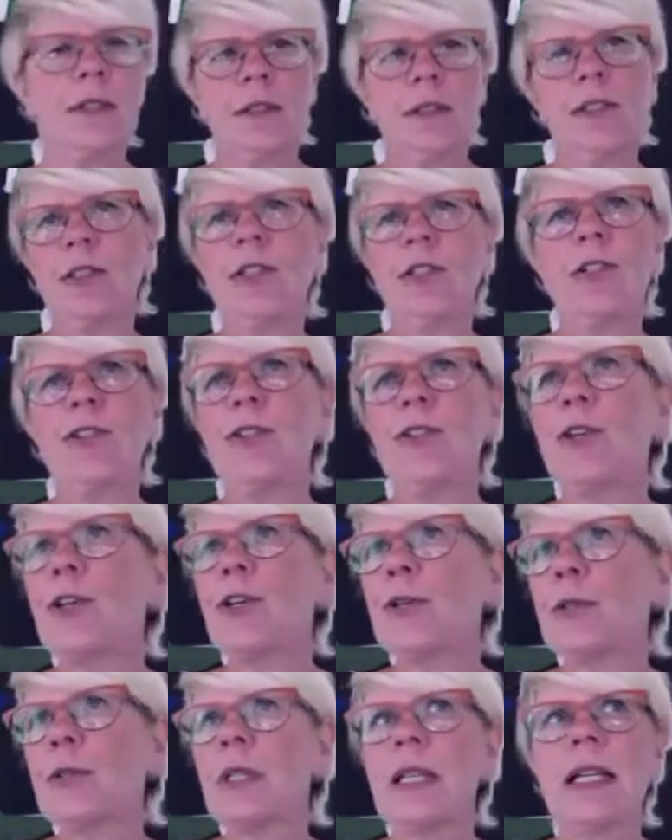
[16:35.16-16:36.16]

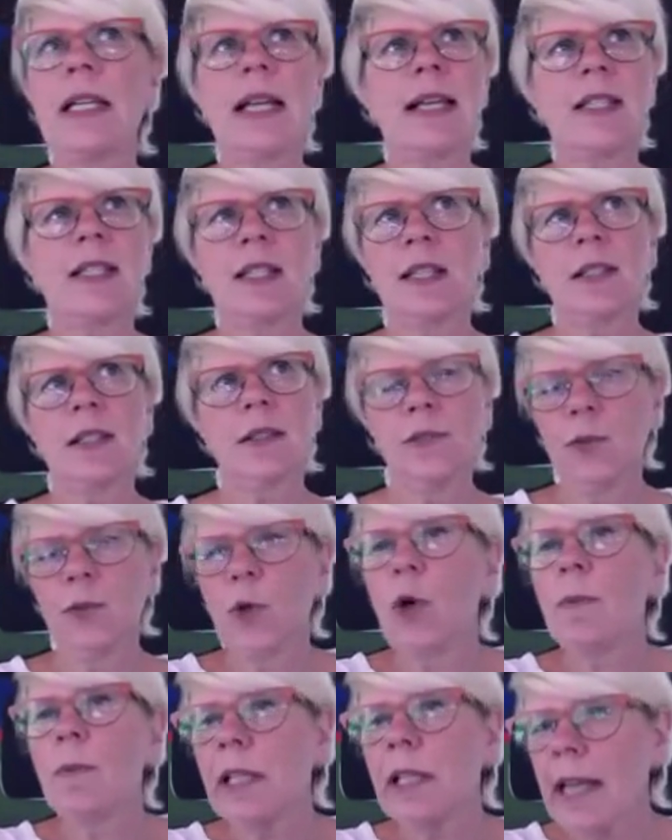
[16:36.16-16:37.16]
use it as a
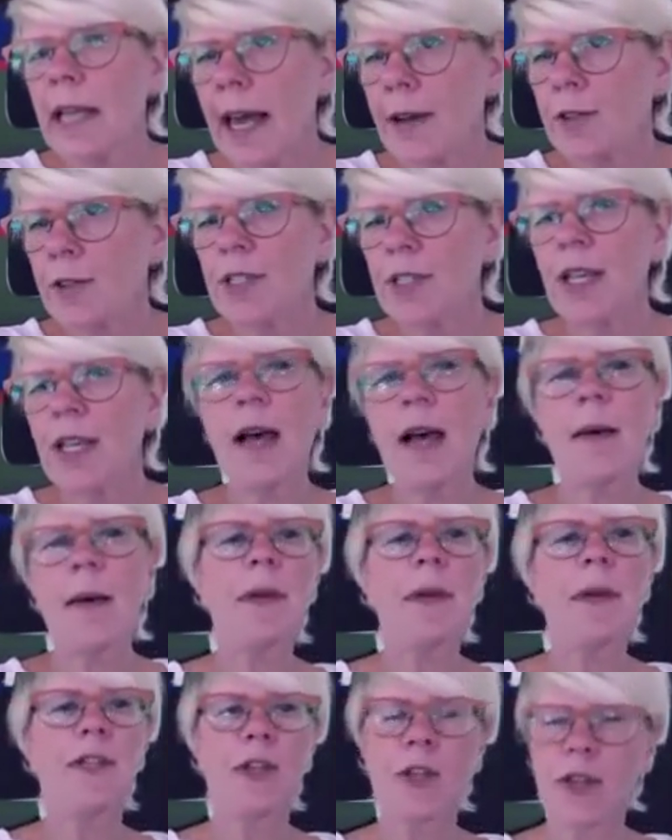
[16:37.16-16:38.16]
normal countertop,
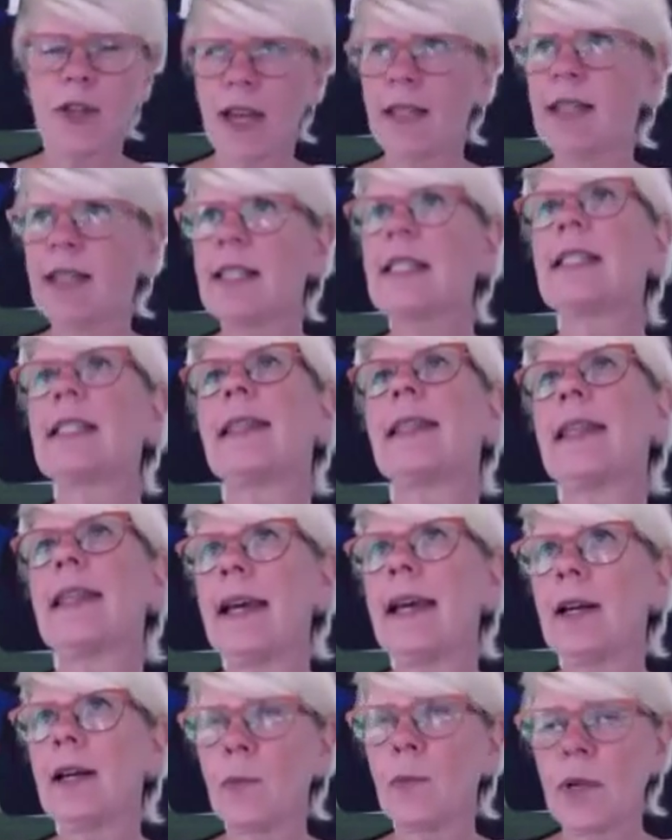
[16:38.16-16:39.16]
and it's
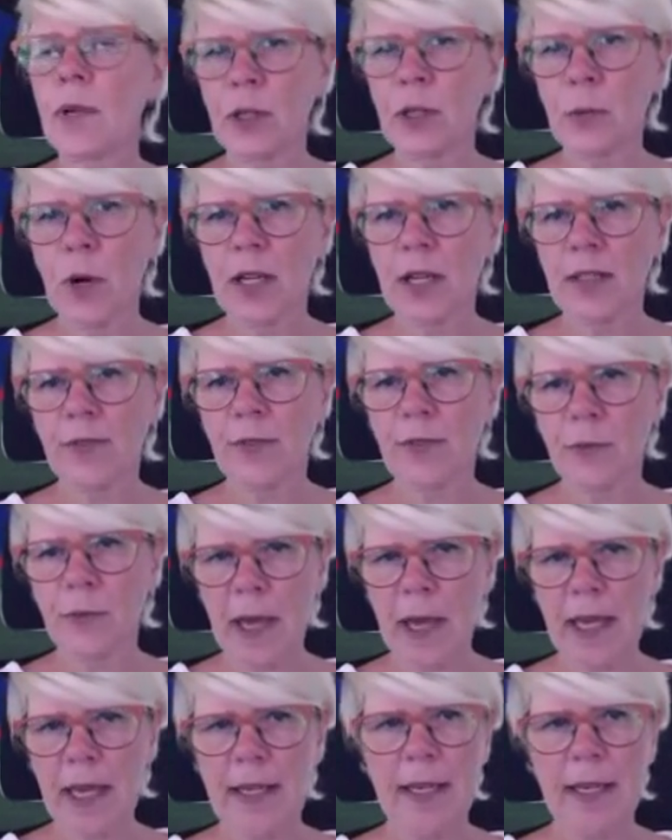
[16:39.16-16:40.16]
there when you want it for
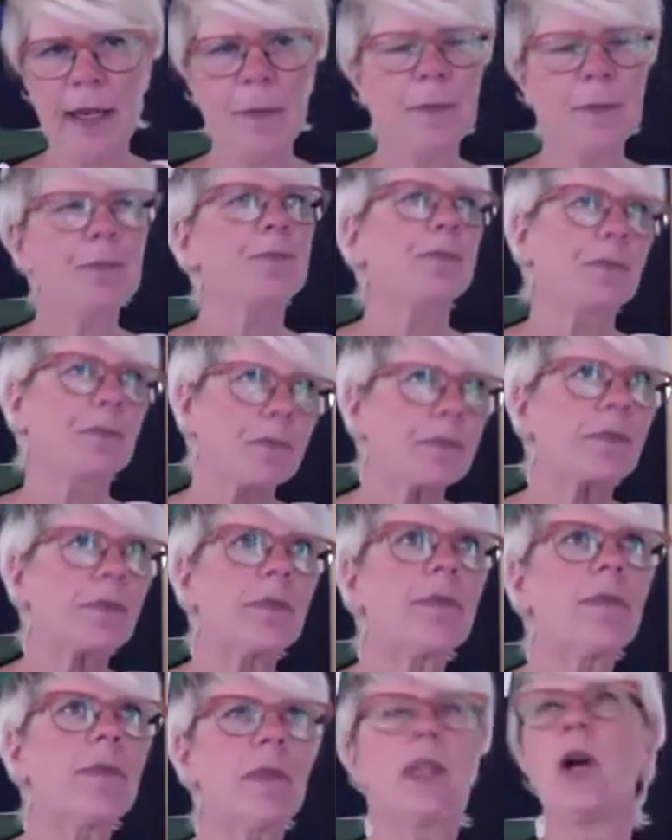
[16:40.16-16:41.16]
baking.
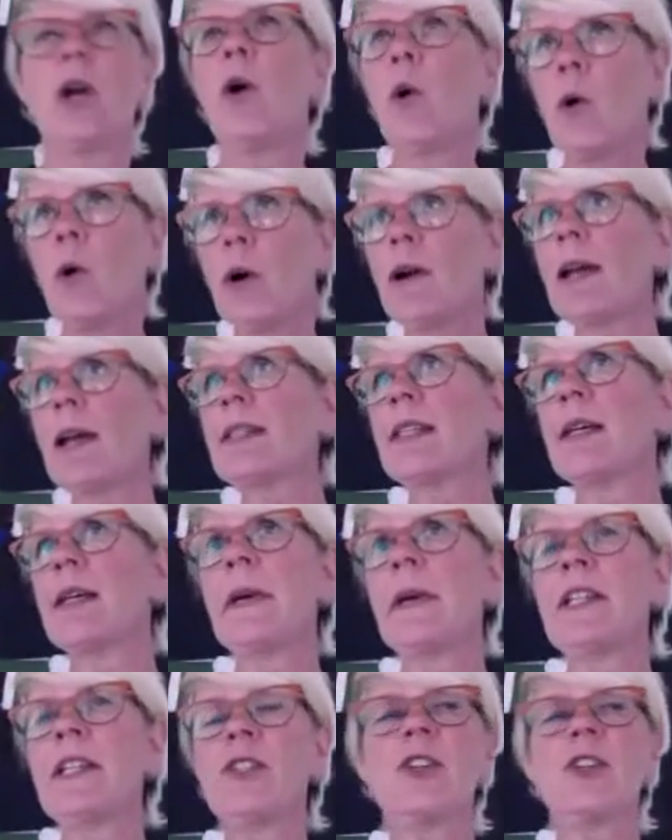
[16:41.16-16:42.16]
Or, as I
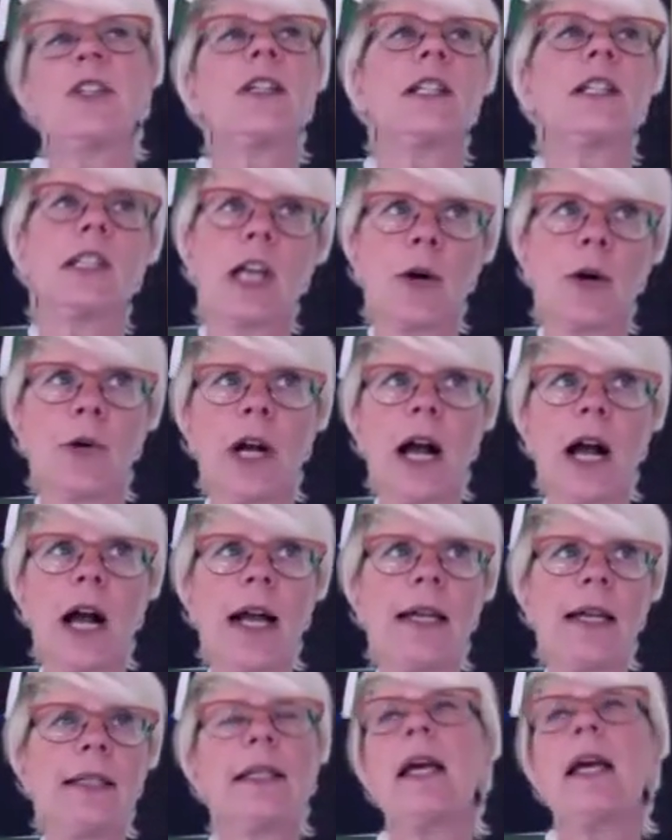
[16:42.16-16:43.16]
mentioned, a lower
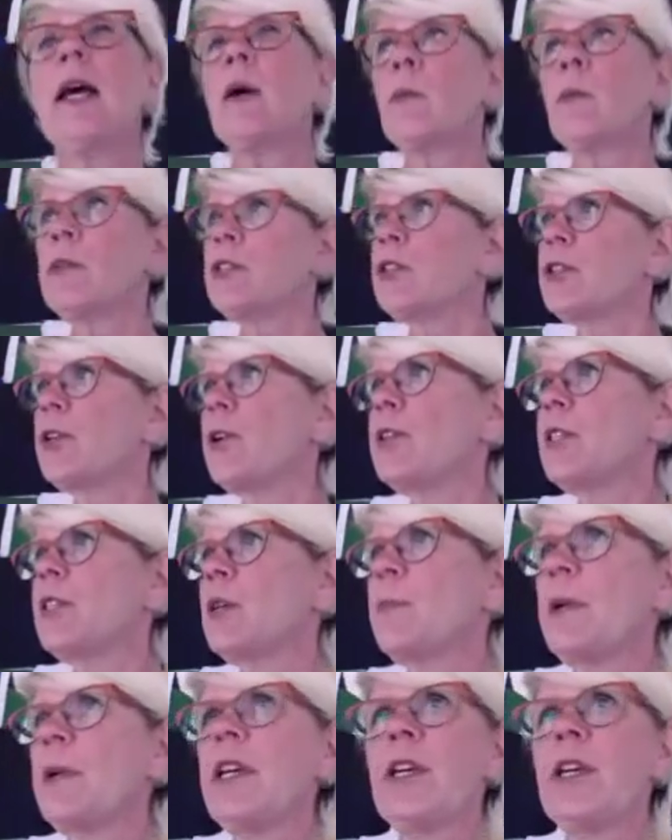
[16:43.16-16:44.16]
height, which could
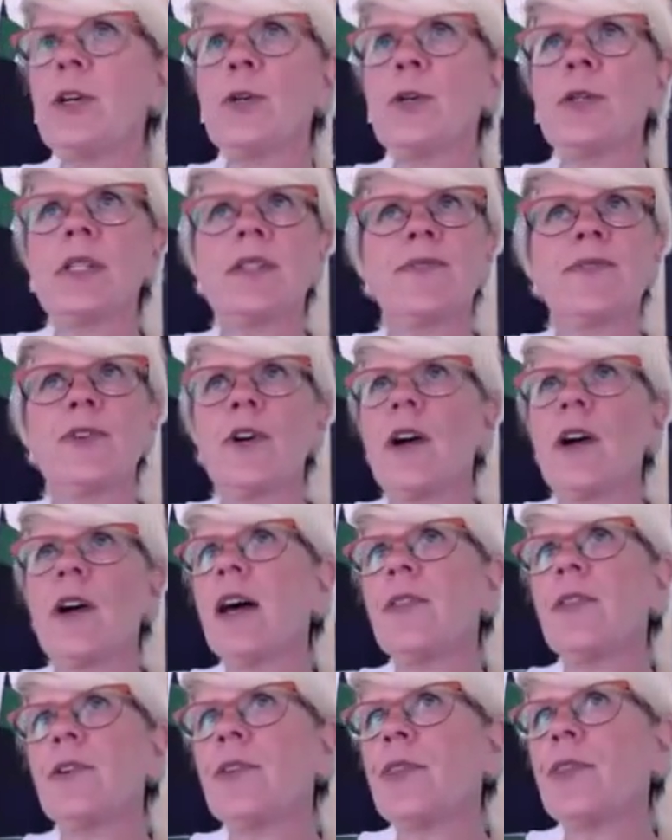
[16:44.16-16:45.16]
also be used for
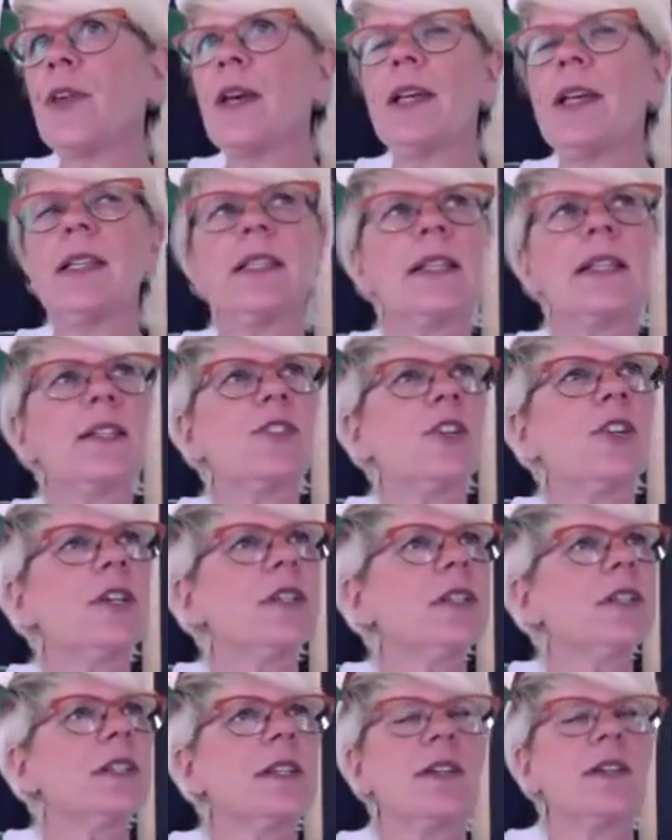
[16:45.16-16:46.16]
other things, such
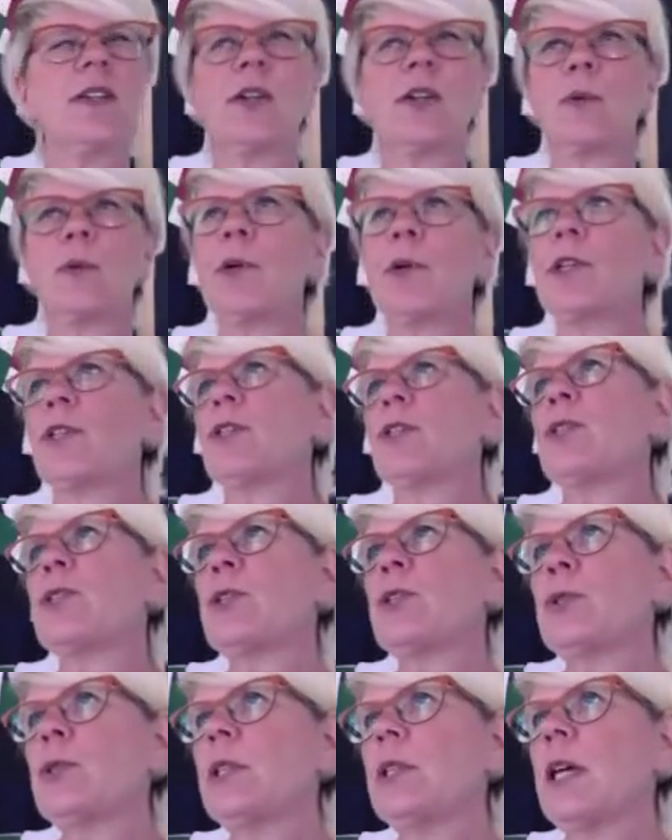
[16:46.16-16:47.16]
as, you know, put a
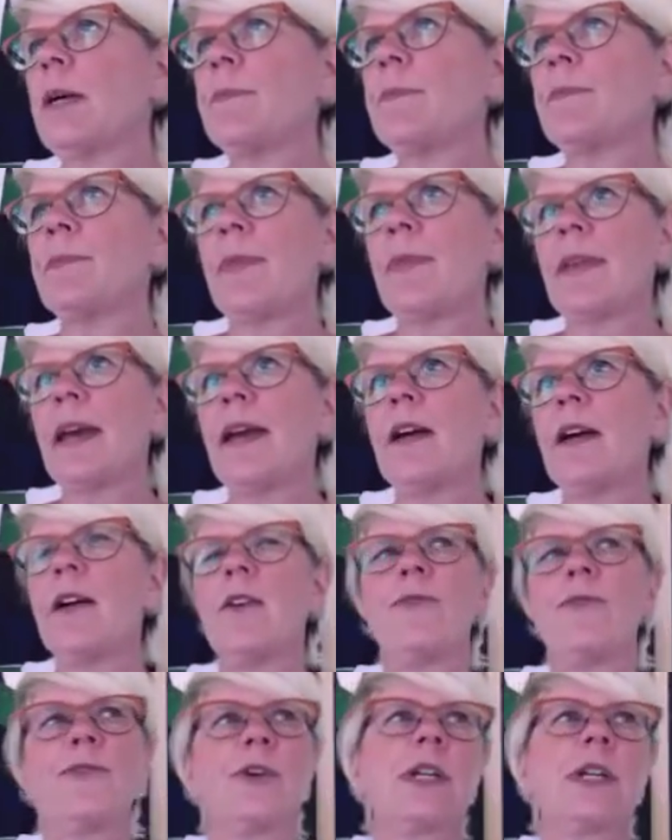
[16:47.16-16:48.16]
stool up
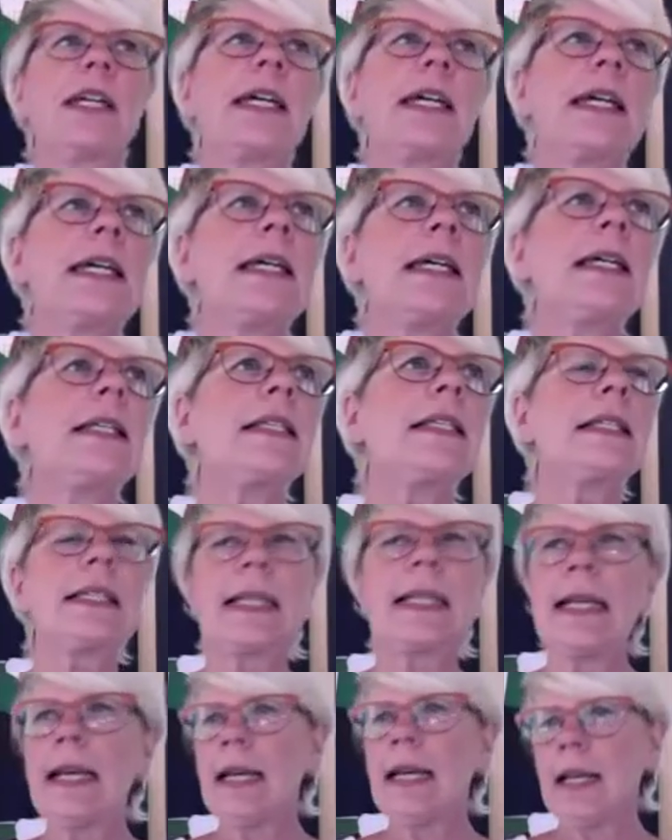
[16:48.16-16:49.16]
there for kids
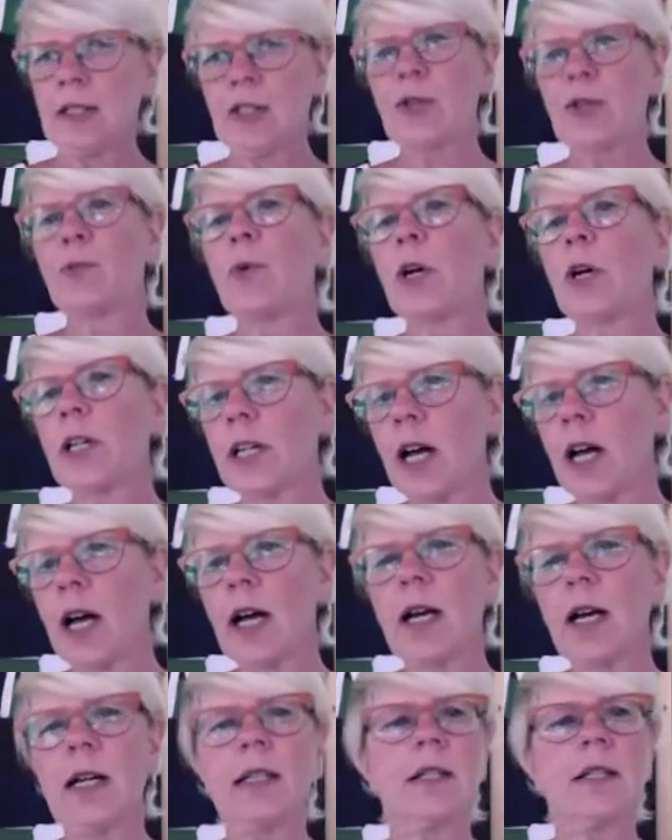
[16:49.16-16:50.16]
to work
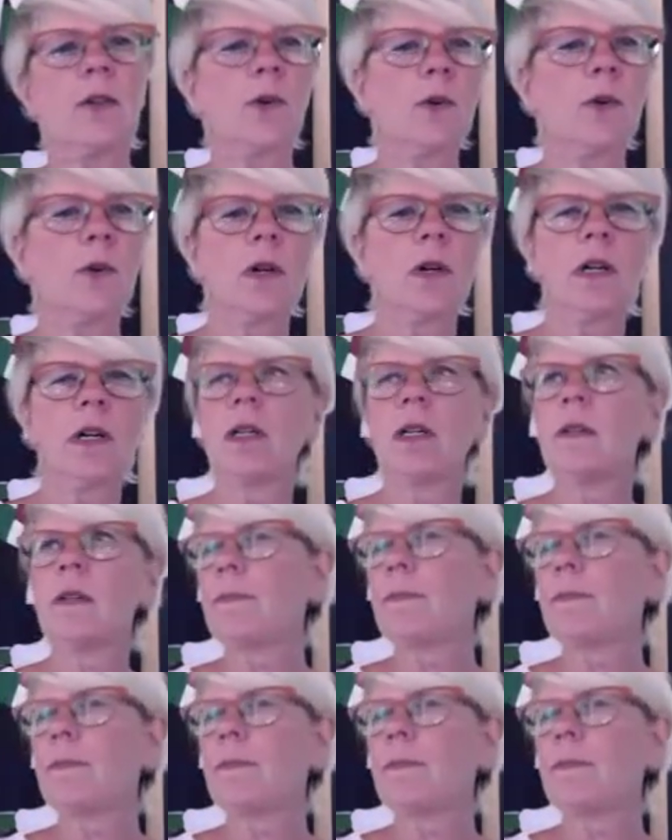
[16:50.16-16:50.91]
on, or